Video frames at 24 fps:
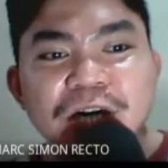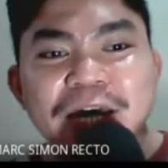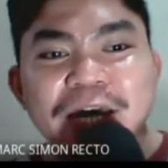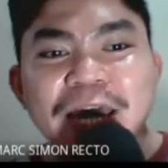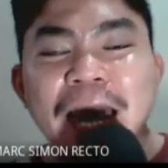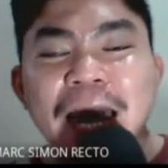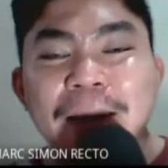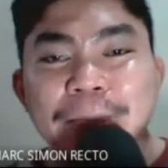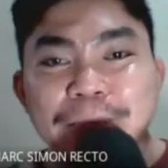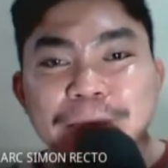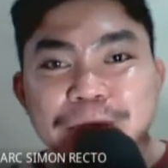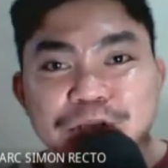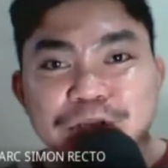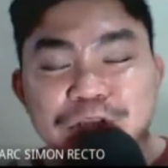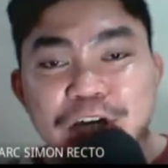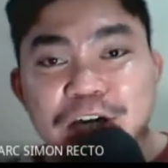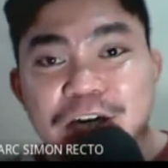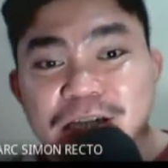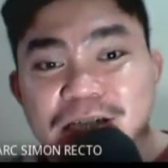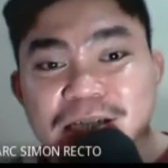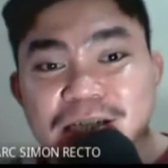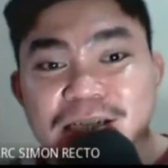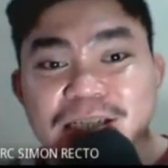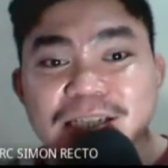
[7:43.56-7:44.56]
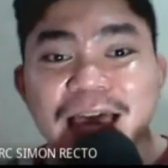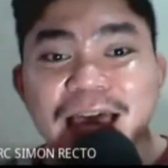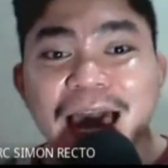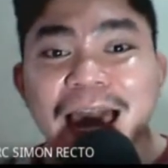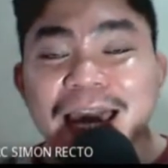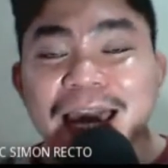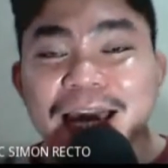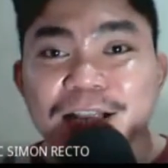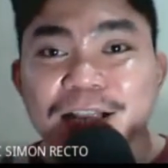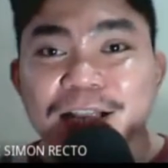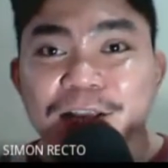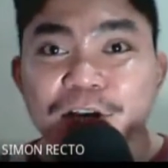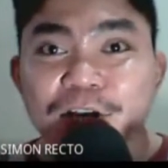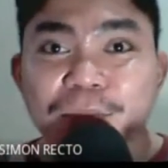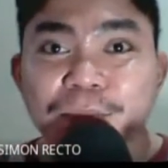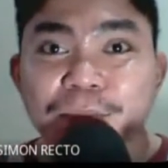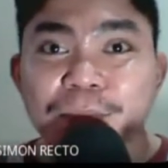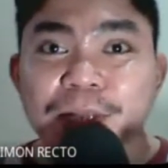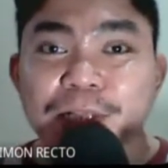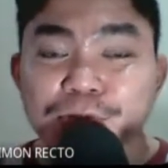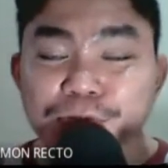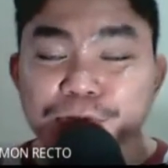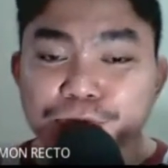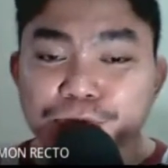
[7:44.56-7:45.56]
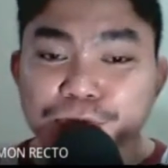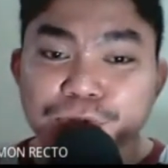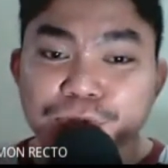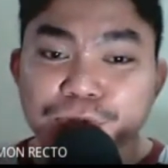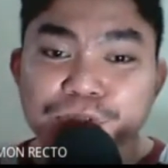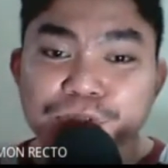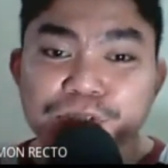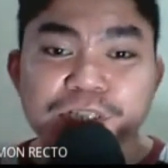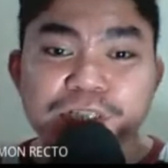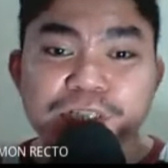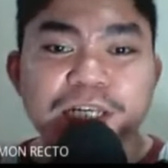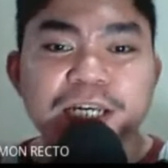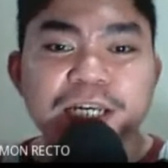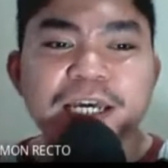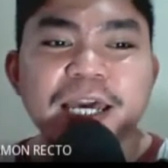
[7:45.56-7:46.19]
captions, dialogue balloons,